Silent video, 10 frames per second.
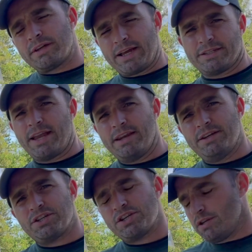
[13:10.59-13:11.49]
Cascade
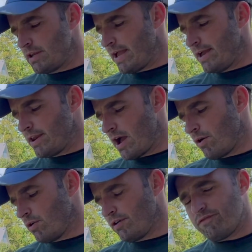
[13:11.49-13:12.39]
edition and
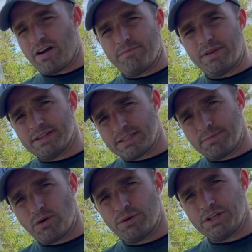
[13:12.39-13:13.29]
our 5-minute
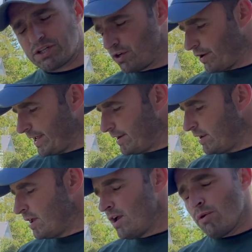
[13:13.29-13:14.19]
Simcoe edition are in.
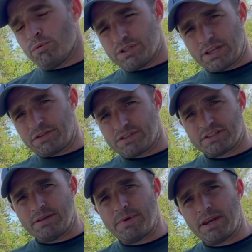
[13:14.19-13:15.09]
We're just at the
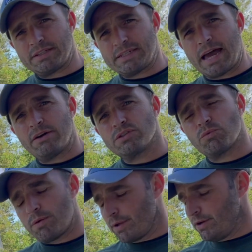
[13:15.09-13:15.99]
60 minutes now, so
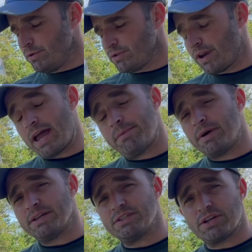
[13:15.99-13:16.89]
what I'm going to do is I'm going to add
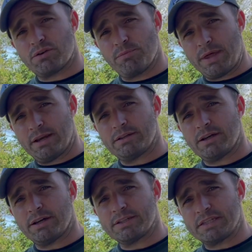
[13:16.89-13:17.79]
my 0-minute
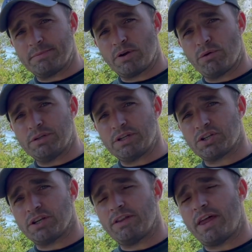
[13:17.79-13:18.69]
Simcoe
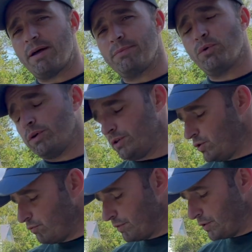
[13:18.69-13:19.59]
edition, and I'm going
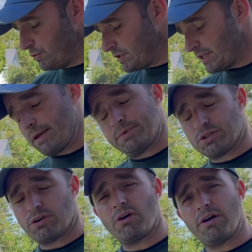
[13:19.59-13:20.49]
to reduce the
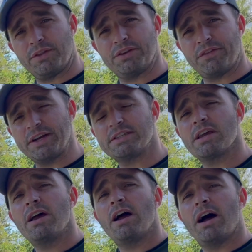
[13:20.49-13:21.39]
temperature on the device
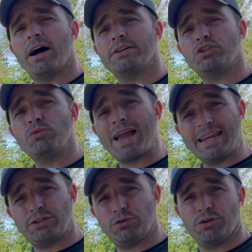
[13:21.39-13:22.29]
to
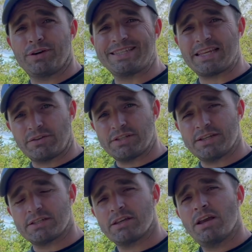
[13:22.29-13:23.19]
82 degrees
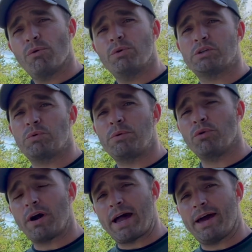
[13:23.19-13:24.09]
Celsius, which we
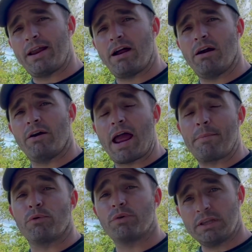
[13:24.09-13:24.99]
will add our
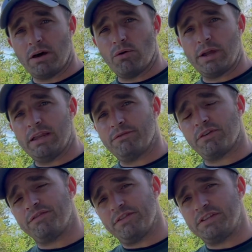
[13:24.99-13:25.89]
Amarillo in
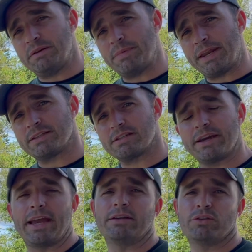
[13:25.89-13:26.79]
for 15 minutes,
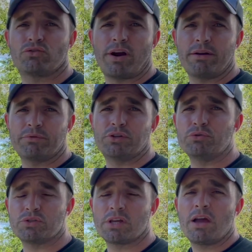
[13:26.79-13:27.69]
again, to try and
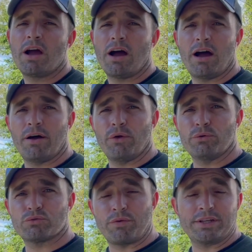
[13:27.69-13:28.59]
reduce
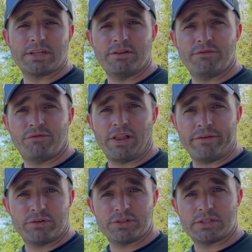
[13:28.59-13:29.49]
those resin
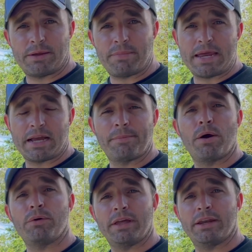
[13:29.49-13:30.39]
flavors that may come
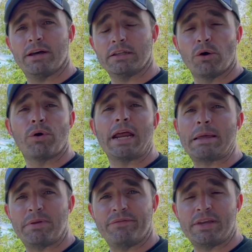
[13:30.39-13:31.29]
out in a lower
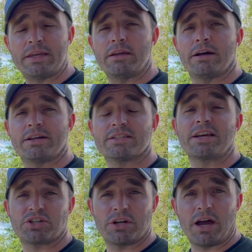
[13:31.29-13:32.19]
ABV
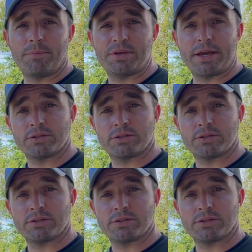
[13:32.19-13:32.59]
Session IPA.